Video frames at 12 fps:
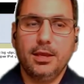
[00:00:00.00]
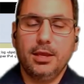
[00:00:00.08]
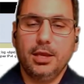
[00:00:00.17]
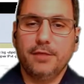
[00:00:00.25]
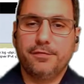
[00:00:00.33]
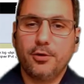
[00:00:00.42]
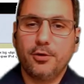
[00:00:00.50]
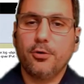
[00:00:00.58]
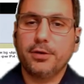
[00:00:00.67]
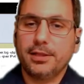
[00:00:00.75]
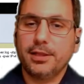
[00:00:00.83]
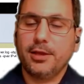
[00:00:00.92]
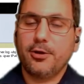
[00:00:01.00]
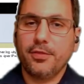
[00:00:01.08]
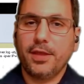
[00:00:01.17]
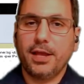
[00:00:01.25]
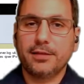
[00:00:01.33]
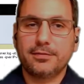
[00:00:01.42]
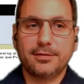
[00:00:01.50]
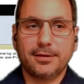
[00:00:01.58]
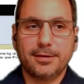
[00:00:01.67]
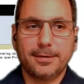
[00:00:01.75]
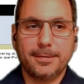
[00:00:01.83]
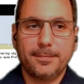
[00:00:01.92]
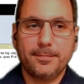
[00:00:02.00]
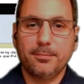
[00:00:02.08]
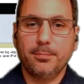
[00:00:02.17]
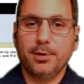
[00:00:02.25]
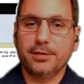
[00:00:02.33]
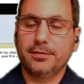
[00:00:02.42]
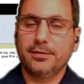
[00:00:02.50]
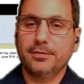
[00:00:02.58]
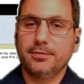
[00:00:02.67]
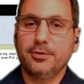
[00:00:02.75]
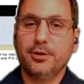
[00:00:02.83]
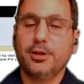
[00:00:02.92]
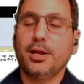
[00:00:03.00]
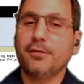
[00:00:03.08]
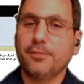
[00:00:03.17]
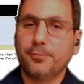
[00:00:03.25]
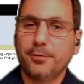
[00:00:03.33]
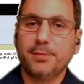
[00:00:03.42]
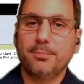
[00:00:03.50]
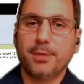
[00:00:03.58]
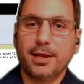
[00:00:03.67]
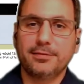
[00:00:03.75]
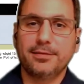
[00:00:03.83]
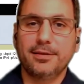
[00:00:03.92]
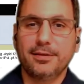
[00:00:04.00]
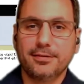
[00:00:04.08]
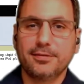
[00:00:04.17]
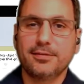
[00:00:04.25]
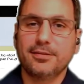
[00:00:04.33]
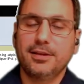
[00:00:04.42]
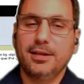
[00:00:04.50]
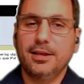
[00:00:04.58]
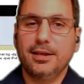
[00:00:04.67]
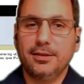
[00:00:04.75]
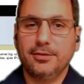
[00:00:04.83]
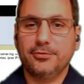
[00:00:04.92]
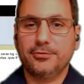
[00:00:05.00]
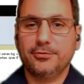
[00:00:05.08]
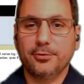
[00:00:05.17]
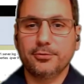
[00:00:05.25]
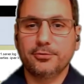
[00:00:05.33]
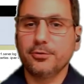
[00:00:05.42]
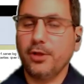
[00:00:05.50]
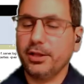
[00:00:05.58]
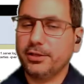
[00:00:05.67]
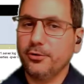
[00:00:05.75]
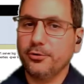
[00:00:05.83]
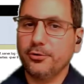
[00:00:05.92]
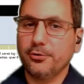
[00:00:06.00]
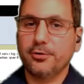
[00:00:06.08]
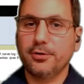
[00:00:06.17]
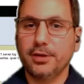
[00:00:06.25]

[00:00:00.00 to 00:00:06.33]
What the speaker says: If you go and click on that button, you're going to have a really bad day. So do not kill your